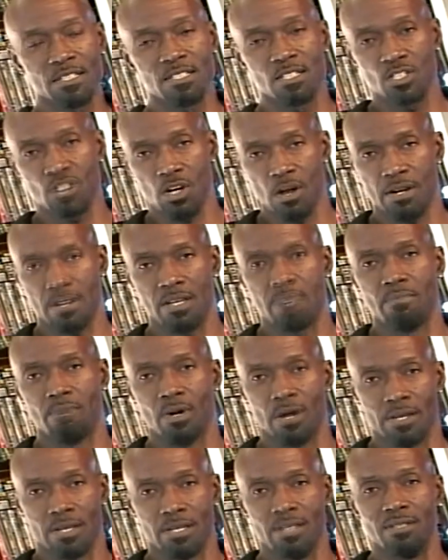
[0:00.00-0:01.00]
target
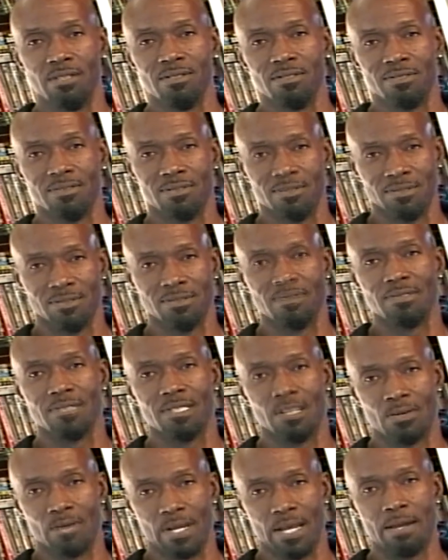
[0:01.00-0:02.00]
market.
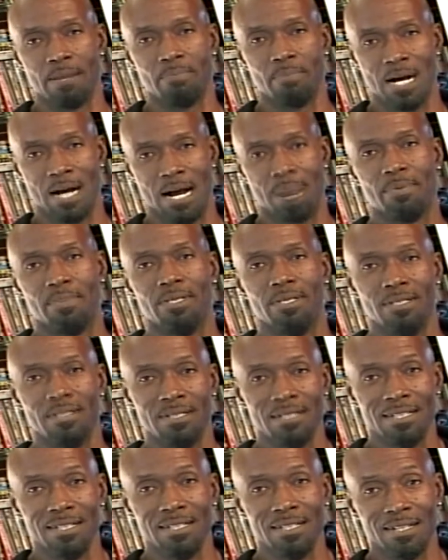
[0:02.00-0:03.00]
Okay, Papa.
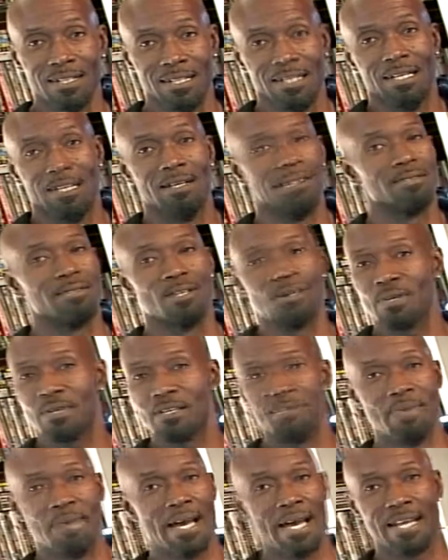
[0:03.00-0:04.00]
Don't
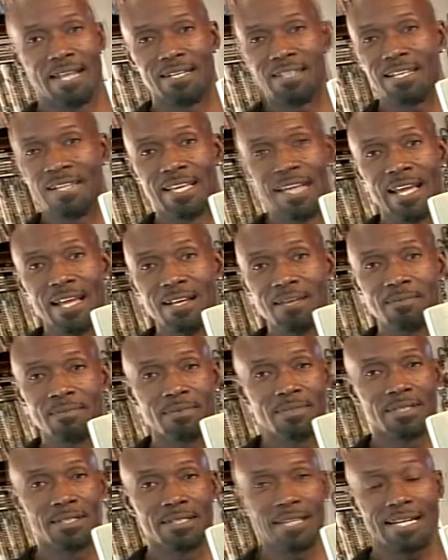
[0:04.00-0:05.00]
get mad at the game.
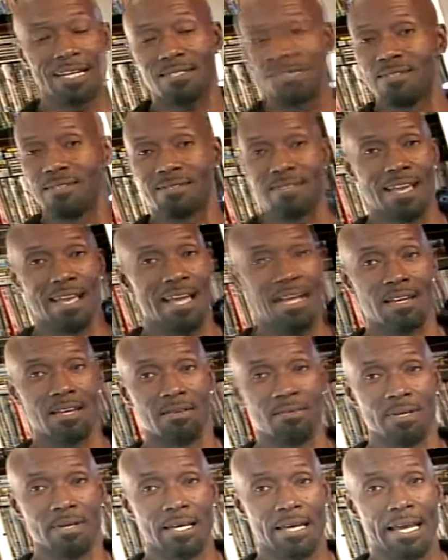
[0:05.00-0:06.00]
That's his game.
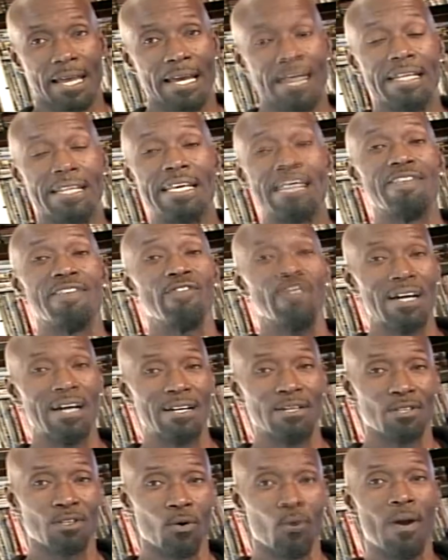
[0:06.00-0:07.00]
And he
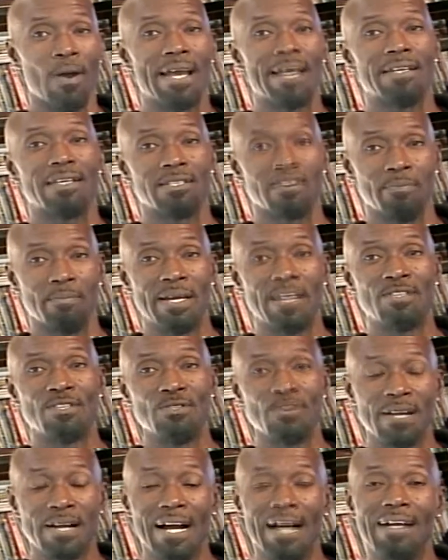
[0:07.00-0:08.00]
found a way to make
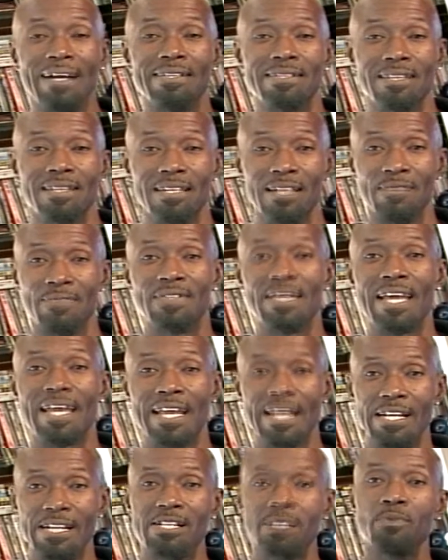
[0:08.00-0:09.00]
you guys love to
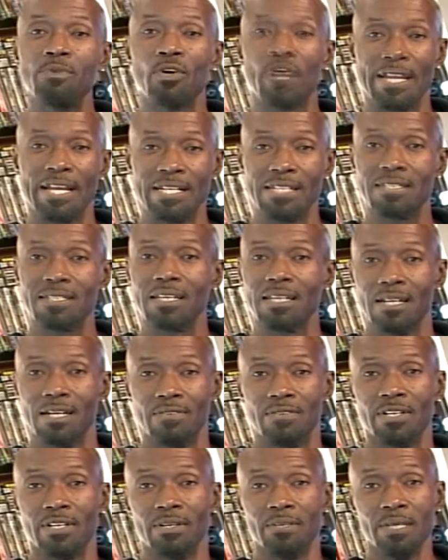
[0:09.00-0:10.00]
hate him or hate to
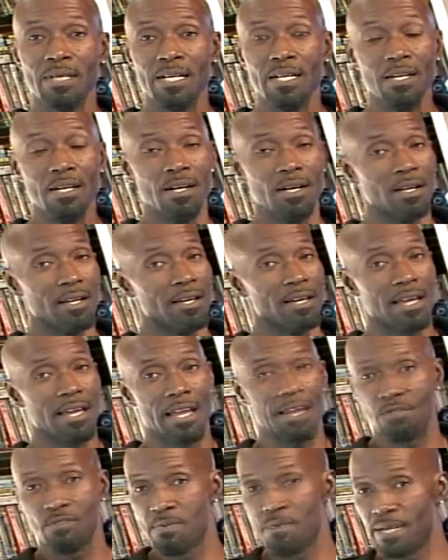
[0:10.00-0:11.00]
love him.
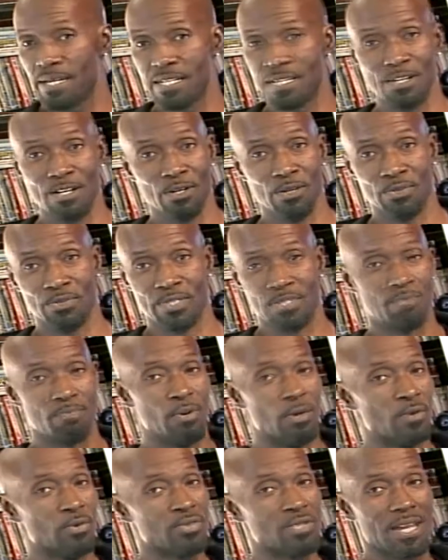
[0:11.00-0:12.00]
Everybody knows it's
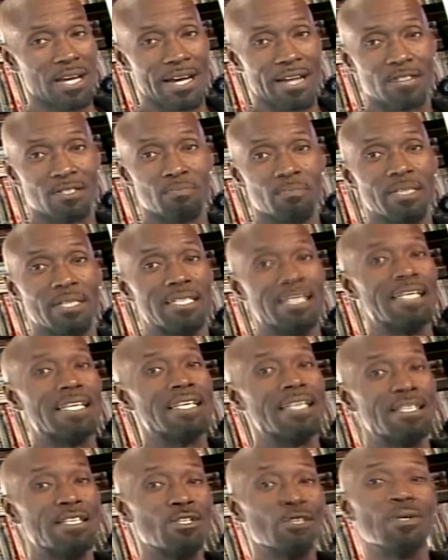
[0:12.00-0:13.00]
both sides. But did
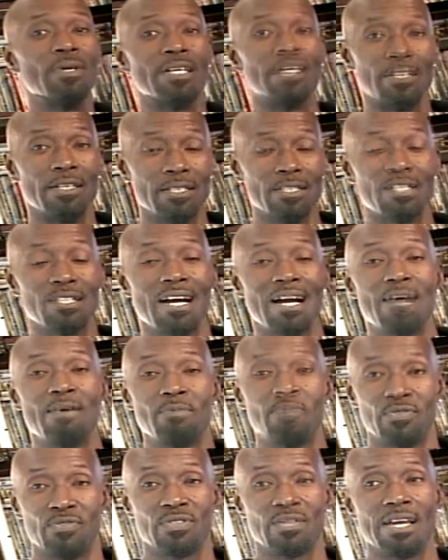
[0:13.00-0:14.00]
he do a good job
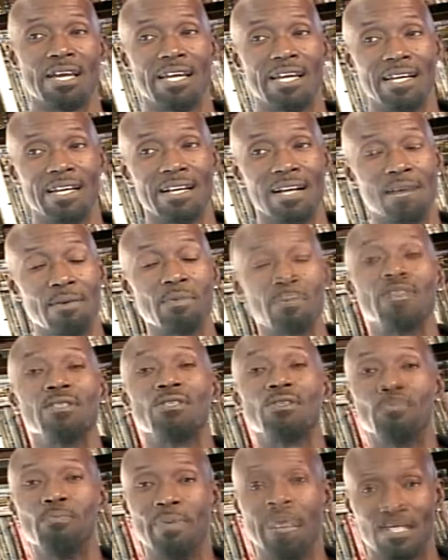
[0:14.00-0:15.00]
of saying, I'm going to
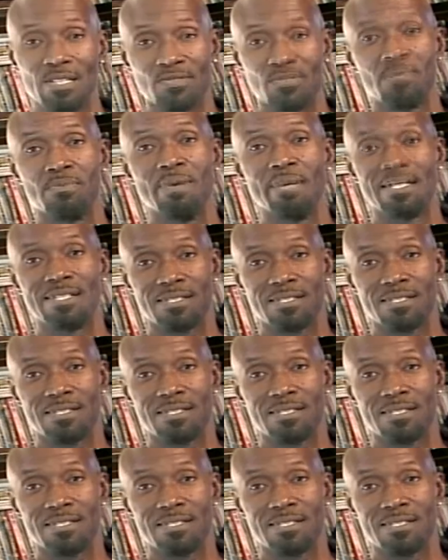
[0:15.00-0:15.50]
do best for my sons?